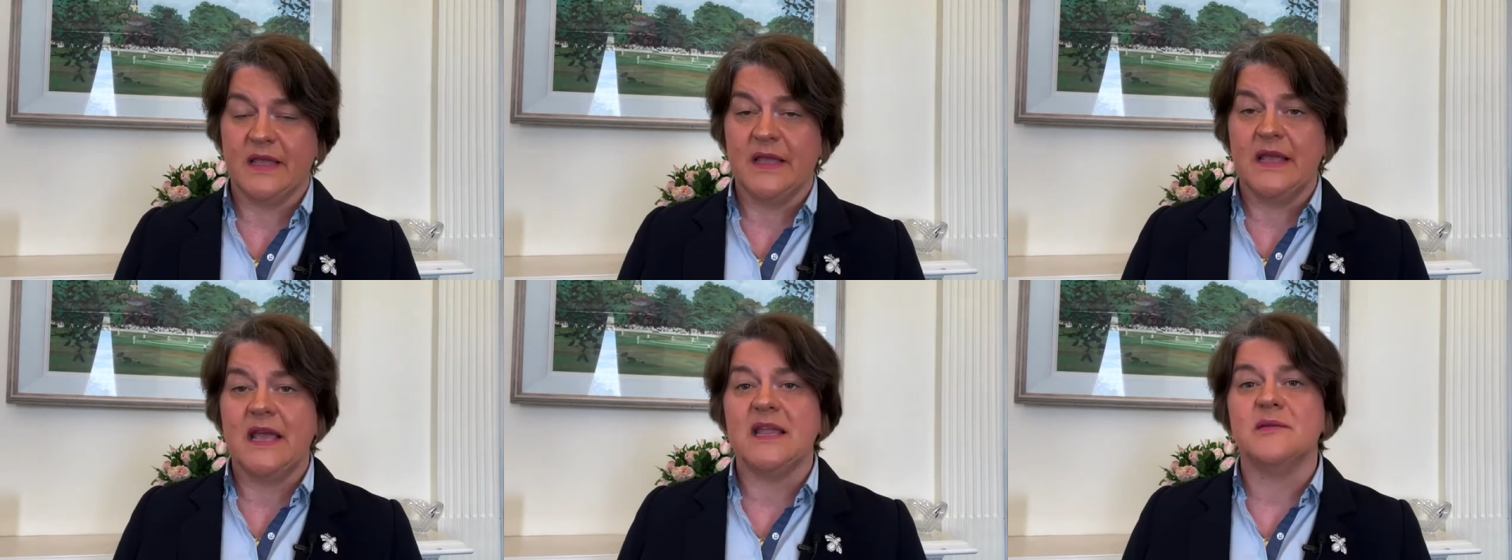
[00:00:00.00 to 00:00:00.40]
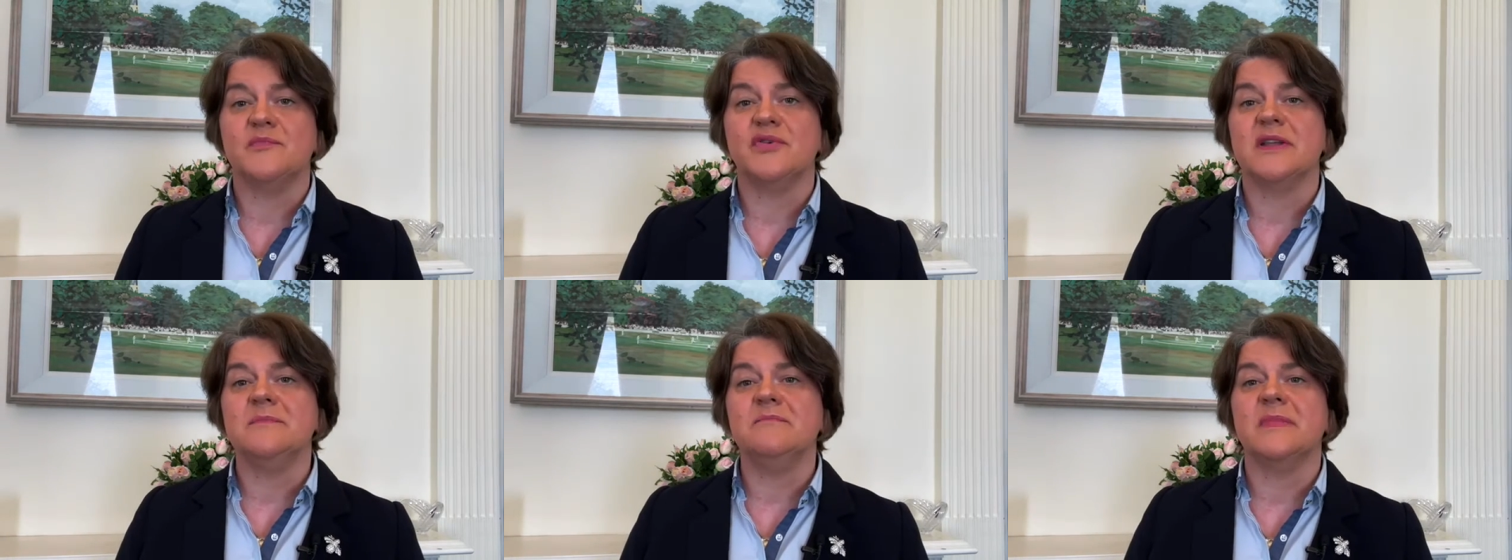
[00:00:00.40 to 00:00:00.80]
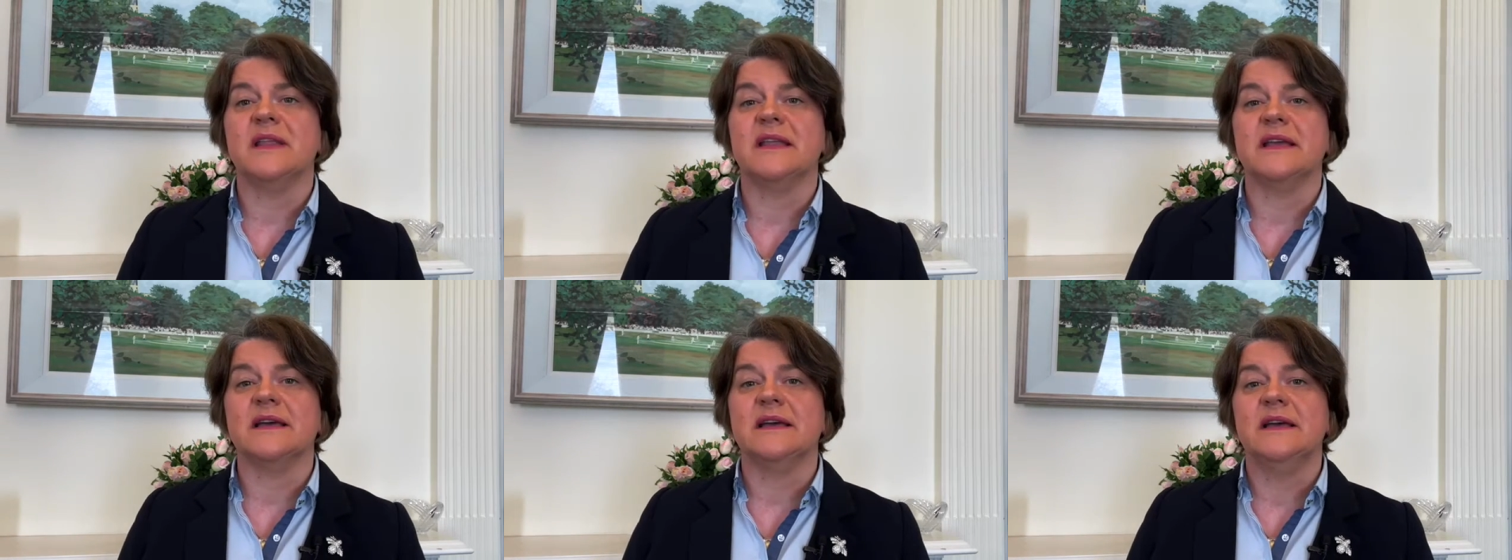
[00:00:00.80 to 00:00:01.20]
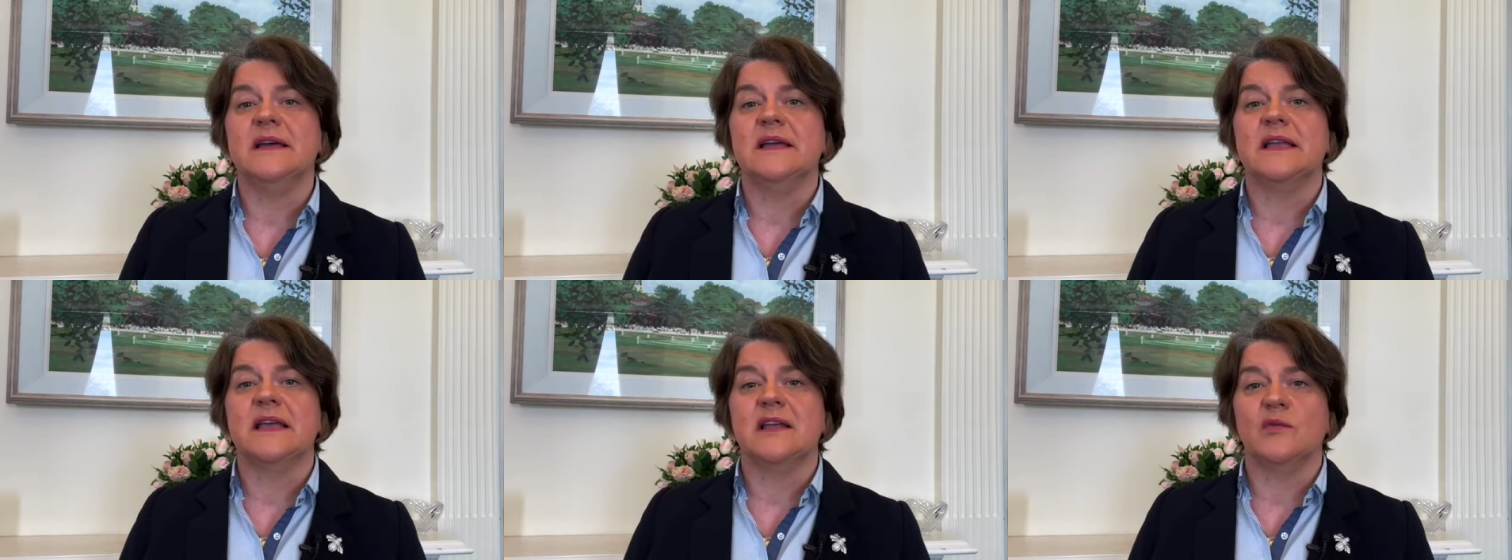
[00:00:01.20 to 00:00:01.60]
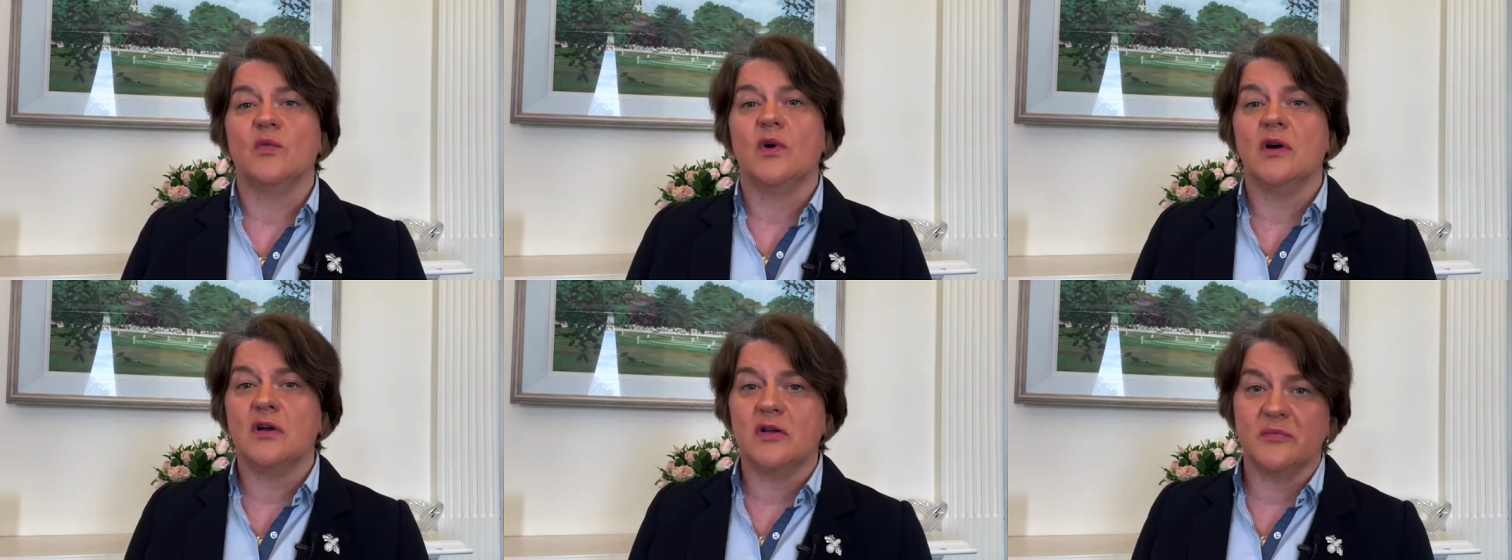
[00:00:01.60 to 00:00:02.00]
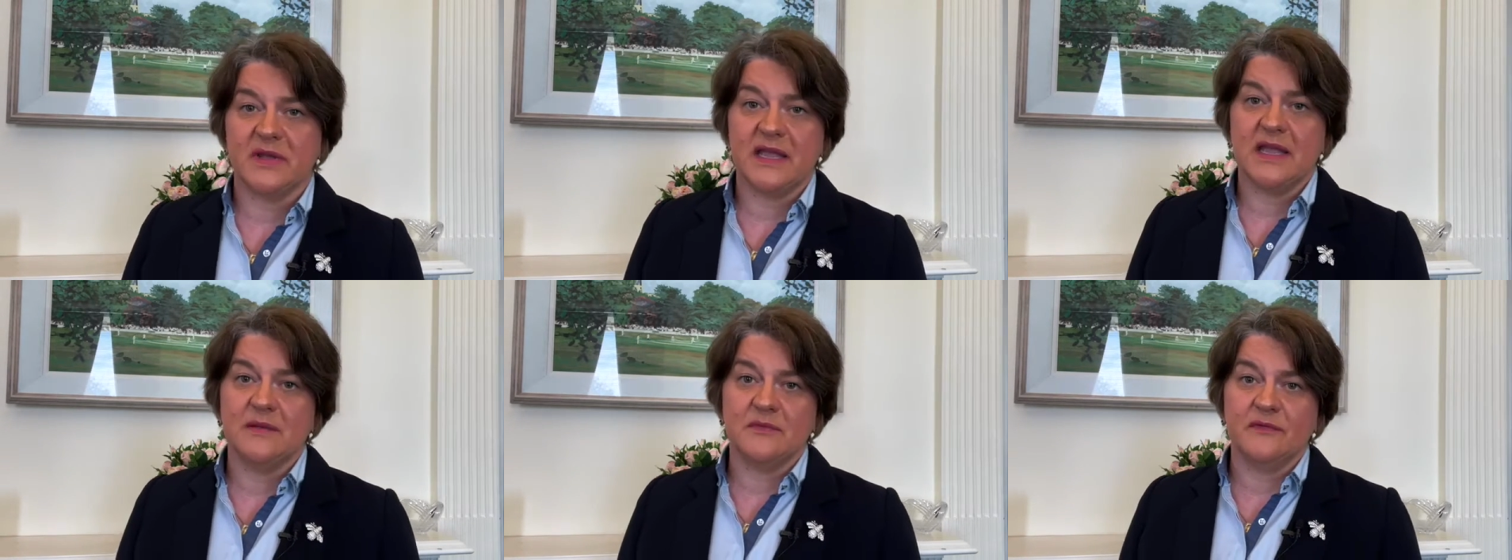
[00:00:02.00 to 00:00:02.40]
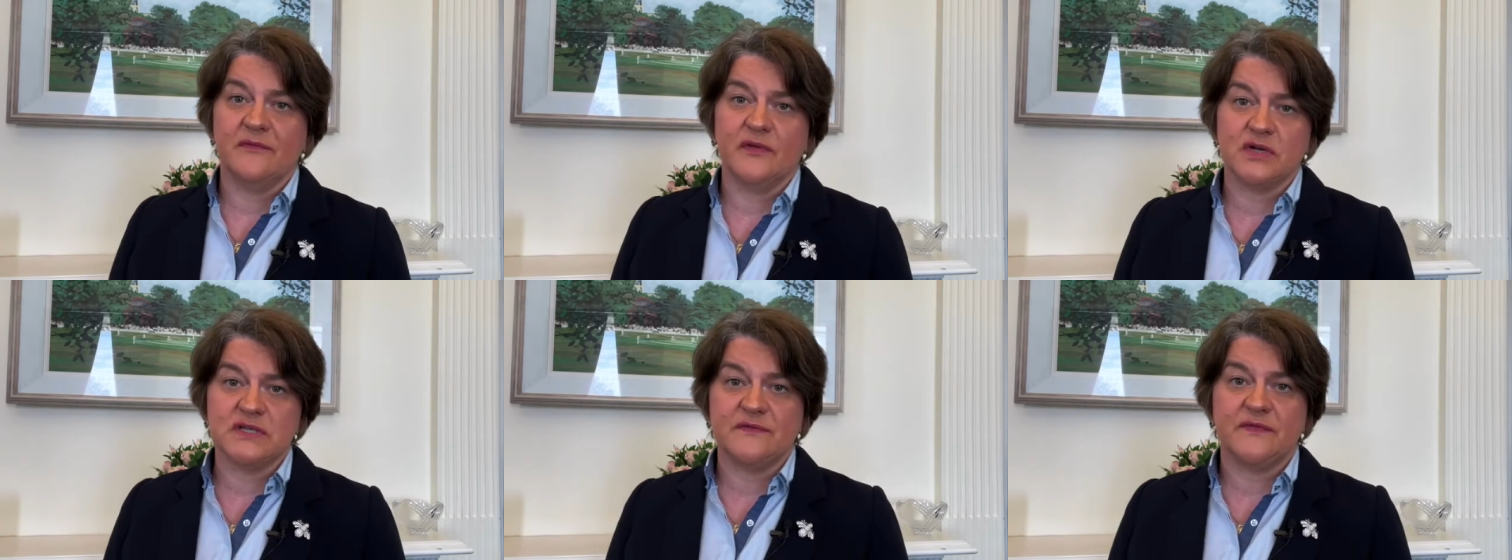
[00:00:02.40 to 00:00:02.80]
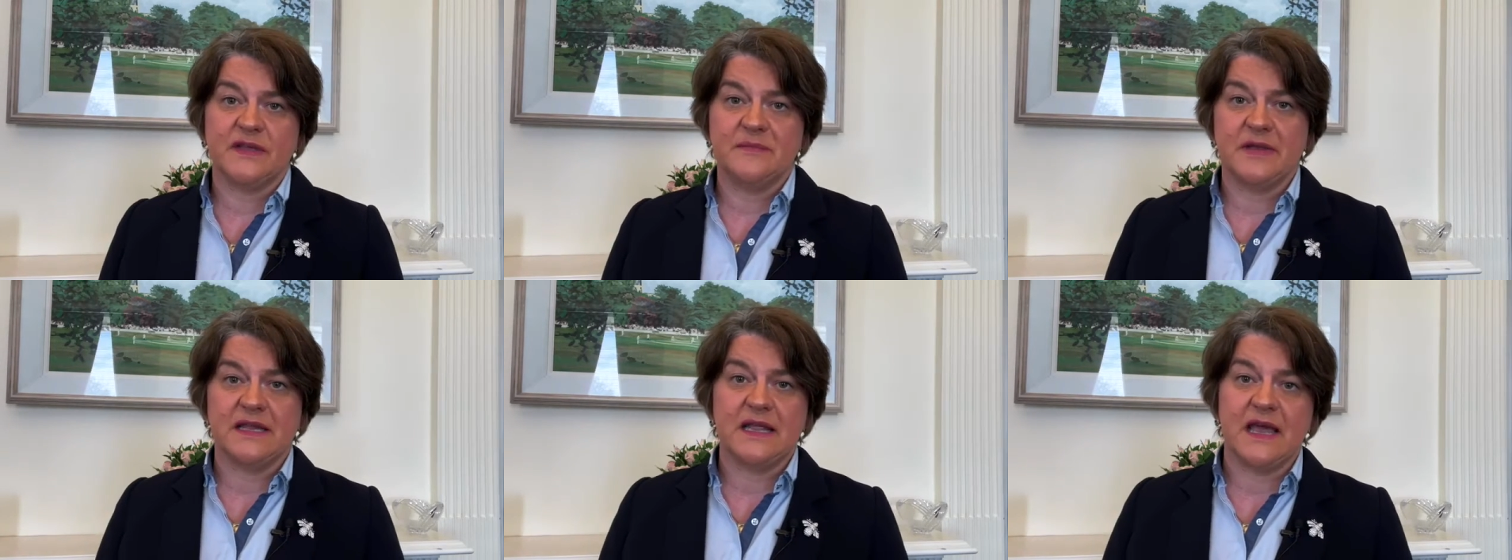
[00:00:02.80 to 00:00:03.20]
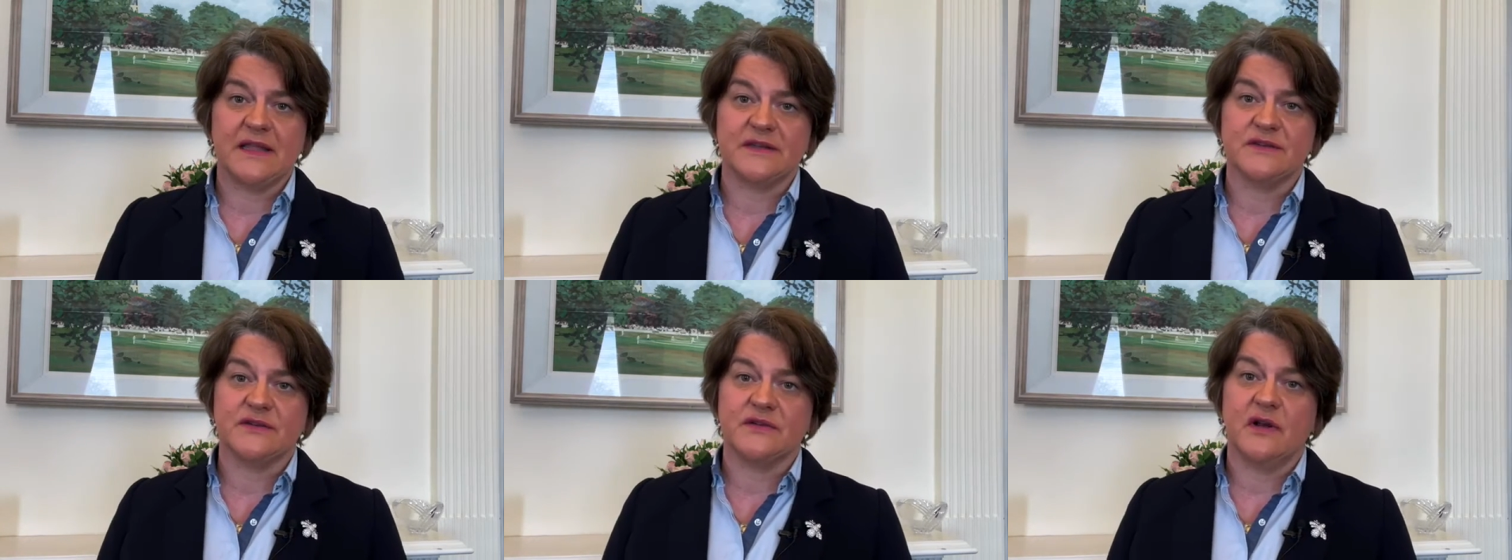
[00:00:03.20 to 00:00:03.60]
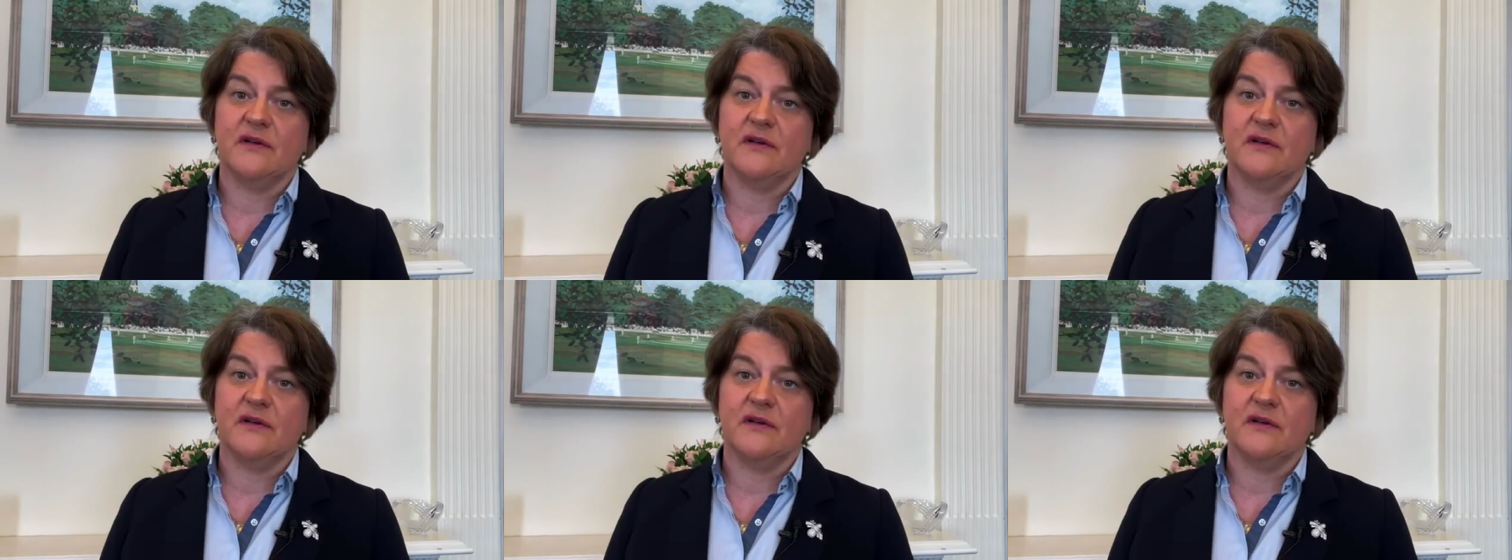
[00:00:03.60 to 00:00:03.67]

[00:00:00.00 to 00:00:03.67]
In print media, Gail Walker became the first female editor